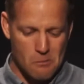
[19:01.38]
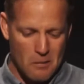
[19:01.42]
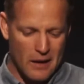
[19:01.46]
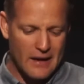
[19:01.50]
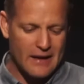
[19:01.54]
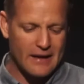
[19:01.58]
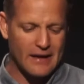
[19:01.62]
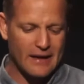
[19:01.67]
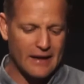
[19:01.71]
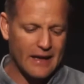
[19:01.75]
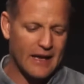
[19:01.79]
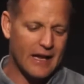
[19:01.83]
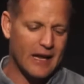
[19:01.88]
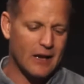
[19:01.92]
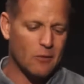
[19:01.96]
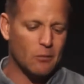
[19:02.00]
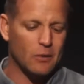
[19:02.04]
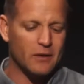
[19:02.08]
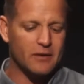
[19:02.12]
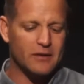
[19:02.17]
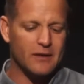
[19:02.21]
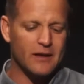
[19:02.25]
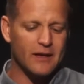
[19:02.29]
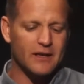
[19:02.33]
making here
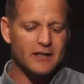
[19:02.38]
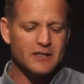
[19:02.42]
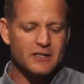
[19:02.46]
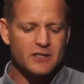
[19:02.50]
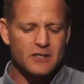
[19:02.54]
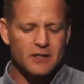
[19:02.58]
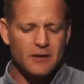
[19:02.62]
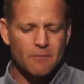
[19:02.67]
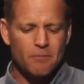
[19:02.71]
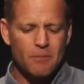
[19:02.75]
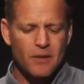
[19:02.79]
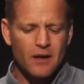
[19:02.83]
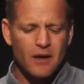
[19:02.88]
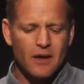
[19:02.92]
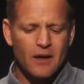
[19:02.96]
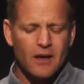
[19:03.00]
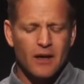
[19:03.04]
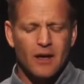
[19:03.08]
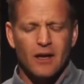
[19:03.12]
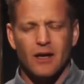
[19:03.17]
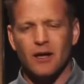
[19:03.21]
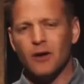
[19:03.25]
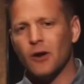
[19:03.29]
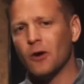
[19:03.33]
with this?
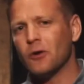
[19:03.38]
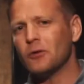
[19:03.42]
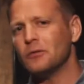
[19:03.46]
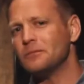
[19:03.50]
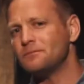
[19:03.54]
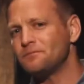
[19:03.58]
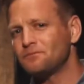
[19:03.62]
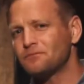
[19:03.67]
You know,